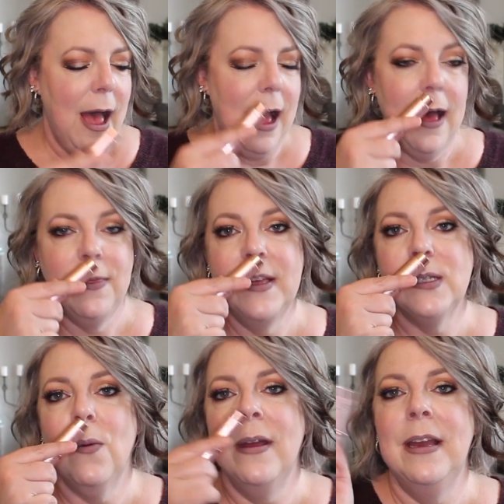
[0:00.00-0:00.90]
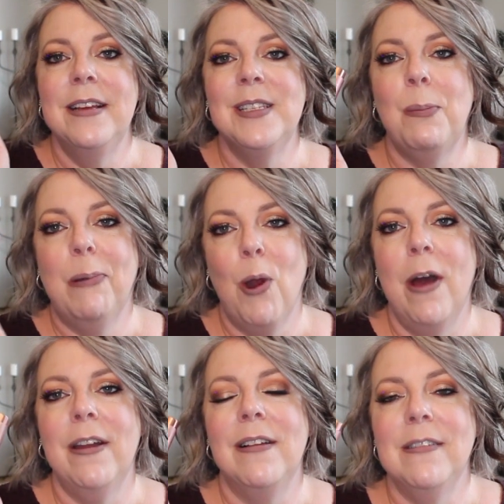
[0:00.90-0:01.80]
Uh, this one is
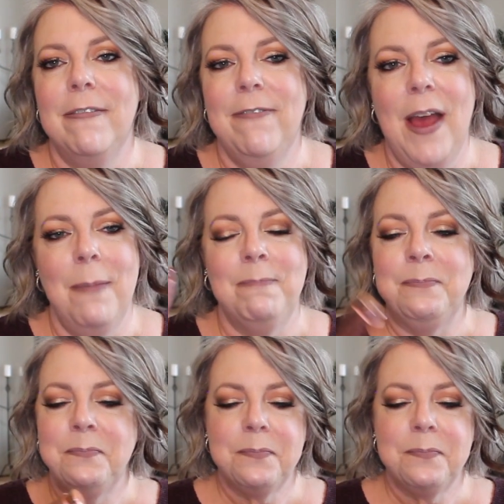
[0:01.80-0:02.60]
Prada La Femme.